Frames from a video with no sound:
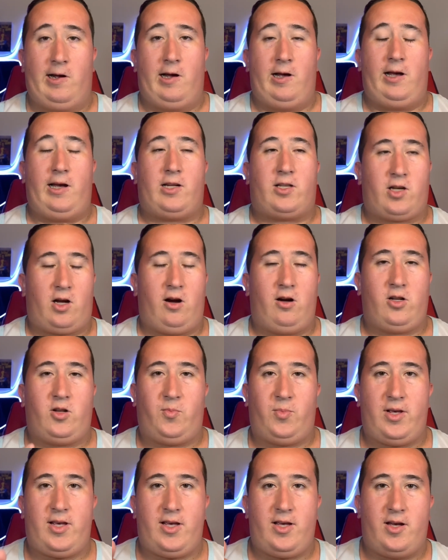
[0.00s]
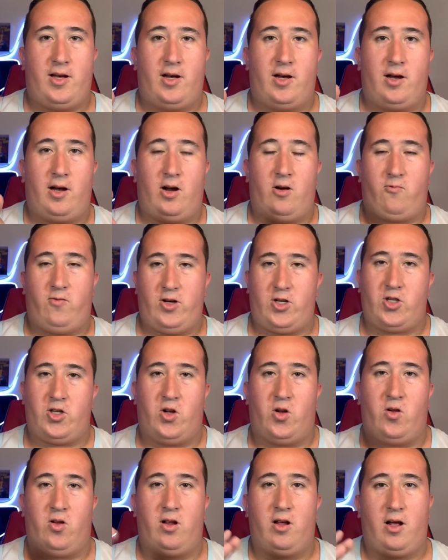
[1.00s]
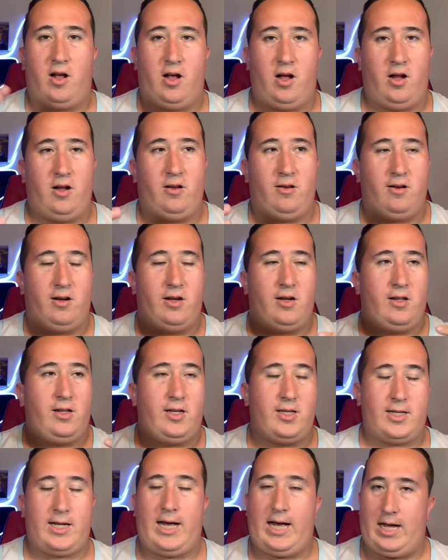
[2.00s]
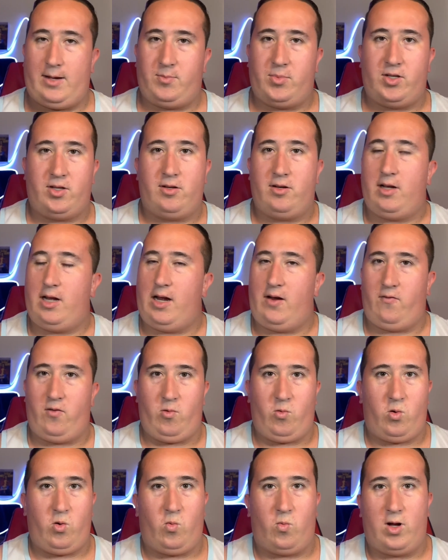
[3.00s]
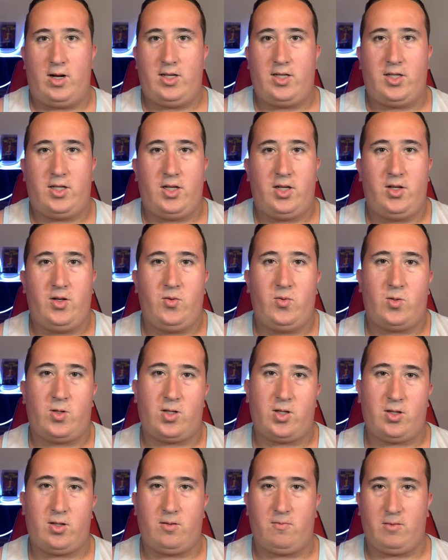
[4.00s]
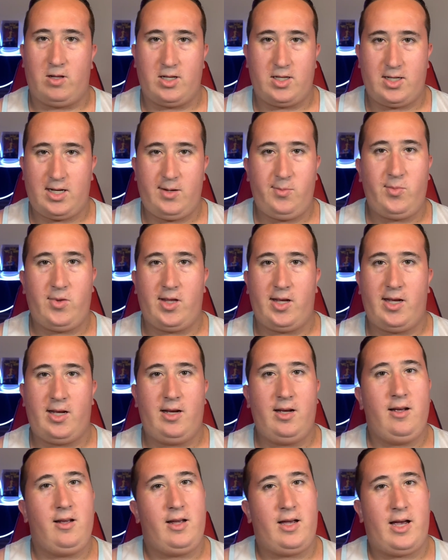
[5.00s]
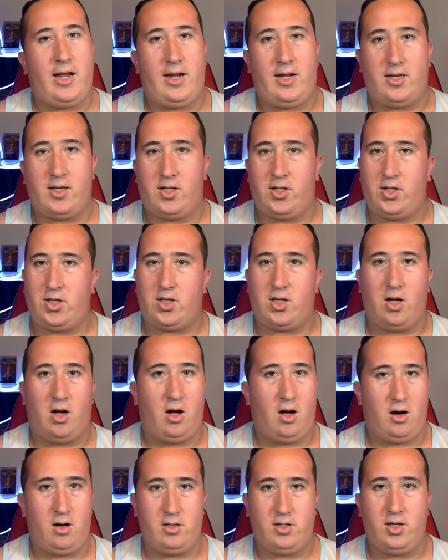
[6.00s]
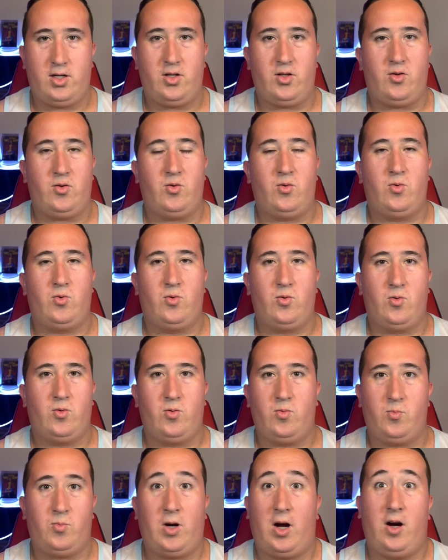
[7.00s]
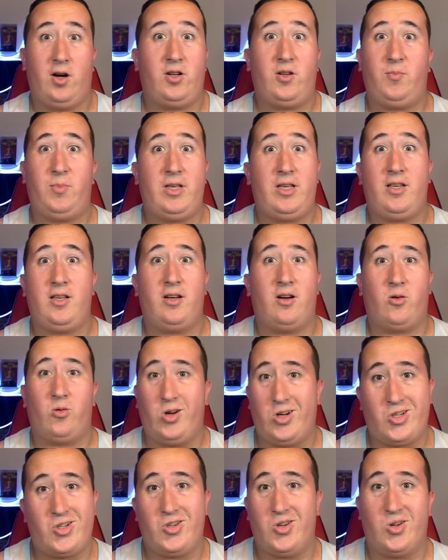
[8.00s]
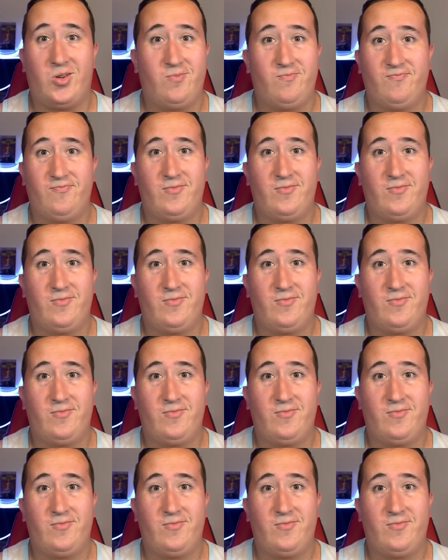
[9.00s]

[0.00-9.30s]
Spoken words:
It's hard to be original on these apps. Everyone wants to do the same thing, and it's just hard to be original.